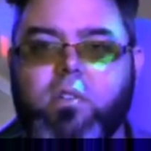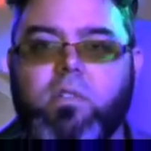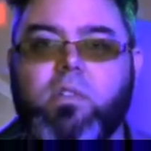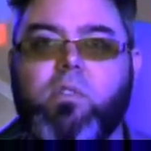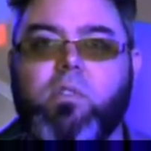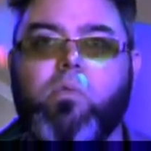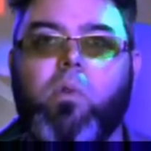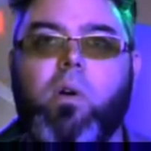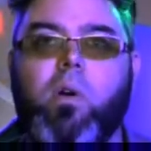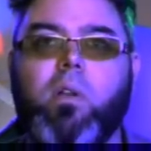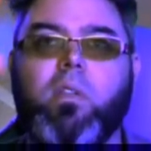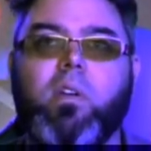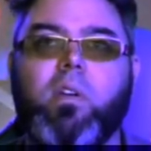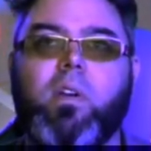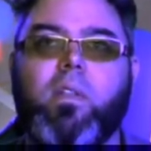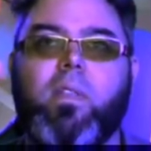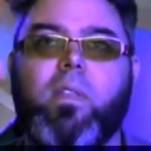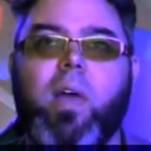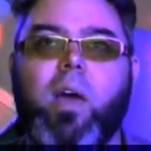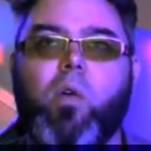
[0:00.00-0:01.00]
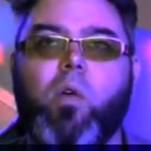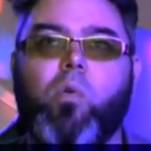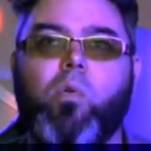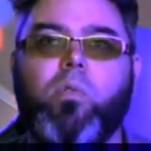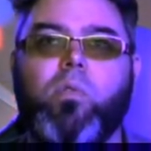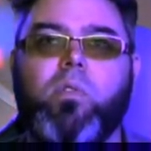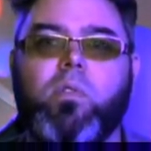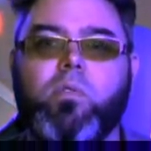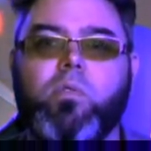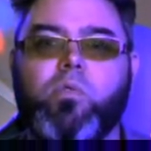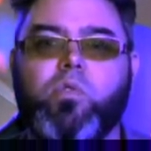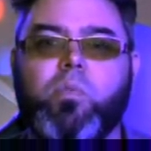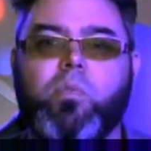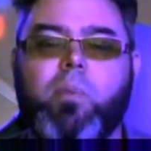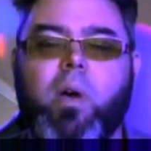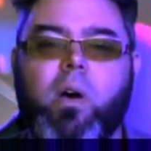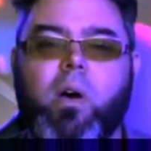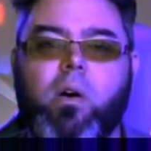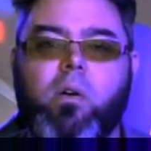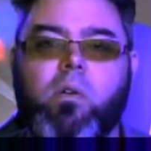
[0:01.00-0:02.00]
And you want to look at that old news
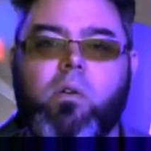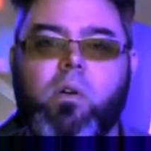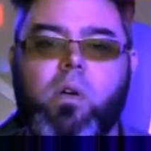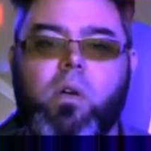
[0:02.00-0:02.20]
about